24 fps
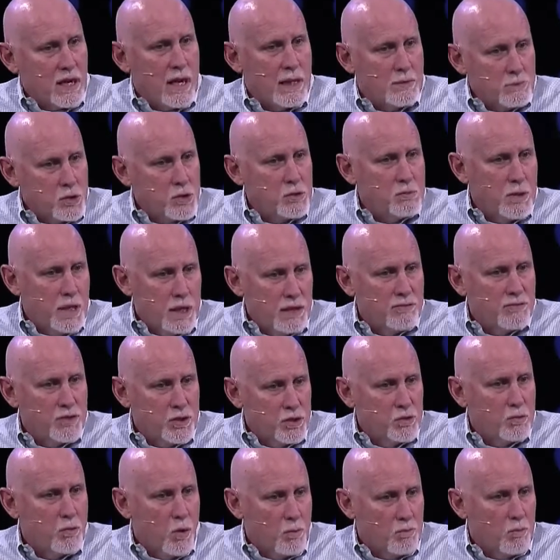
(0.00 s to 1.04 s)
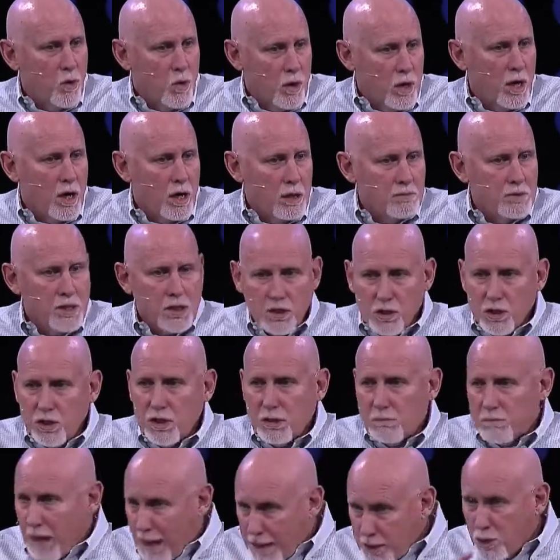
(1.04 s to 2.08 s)
times, you may even do more harm than
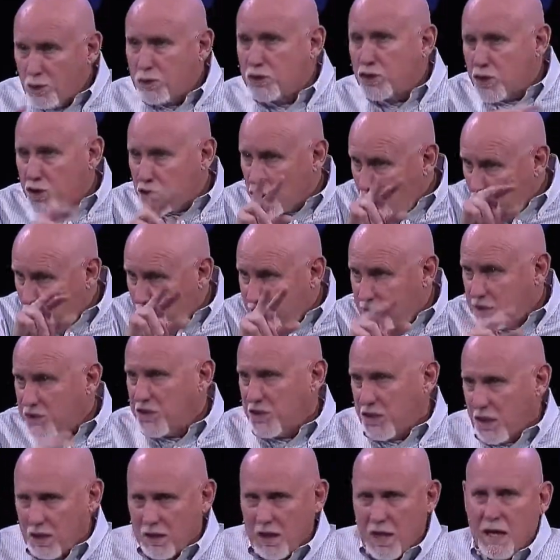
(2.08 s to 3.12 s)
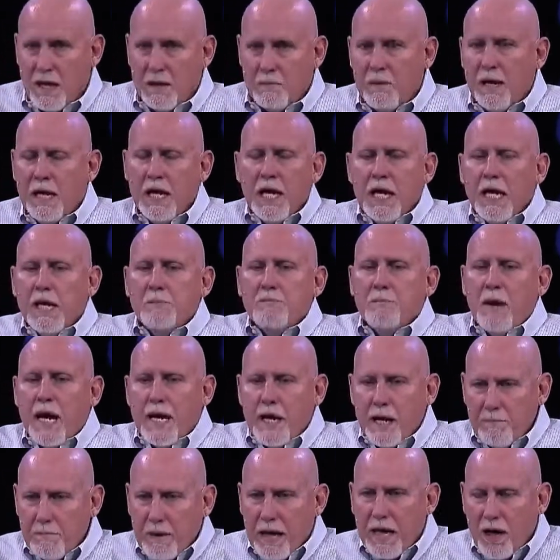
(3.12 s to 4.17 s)
good. By your service to them, it
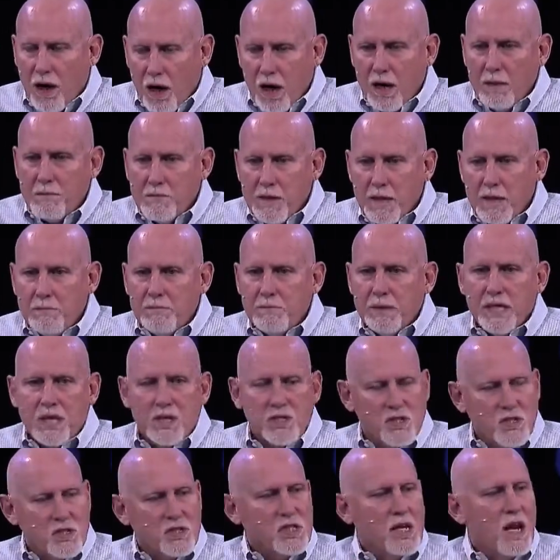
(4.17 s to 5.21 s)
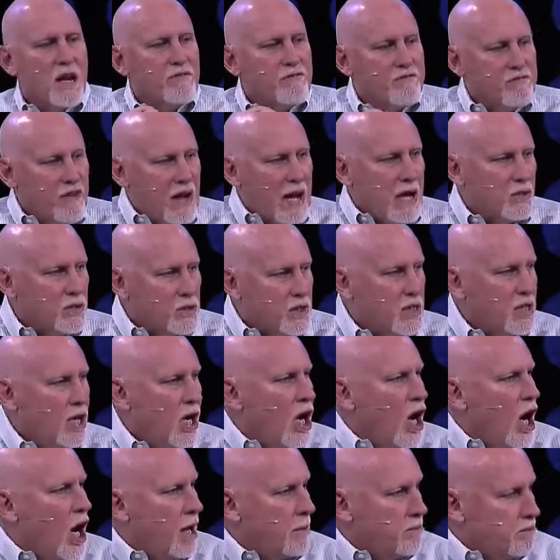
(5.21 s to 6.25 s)
may harm them because it's not founded
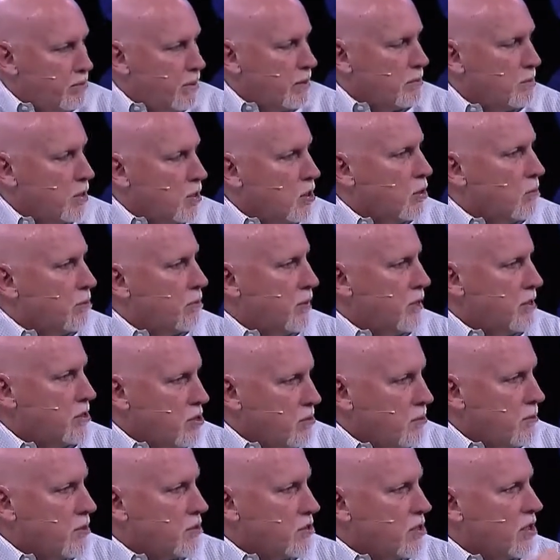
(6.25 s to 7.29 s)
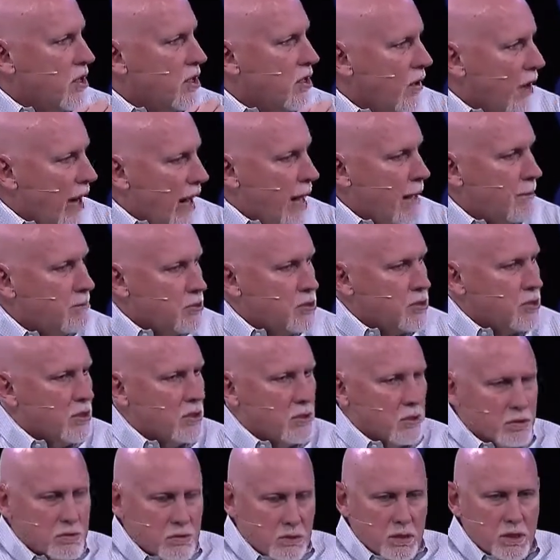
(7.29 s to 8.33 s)
on biblical principles that are
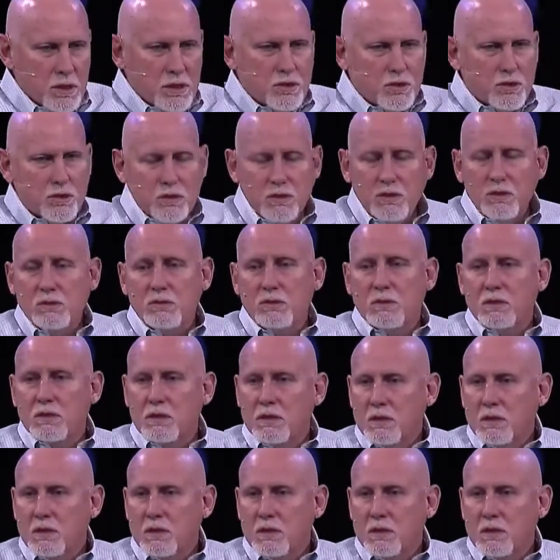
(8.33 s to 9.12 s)
absolutely true.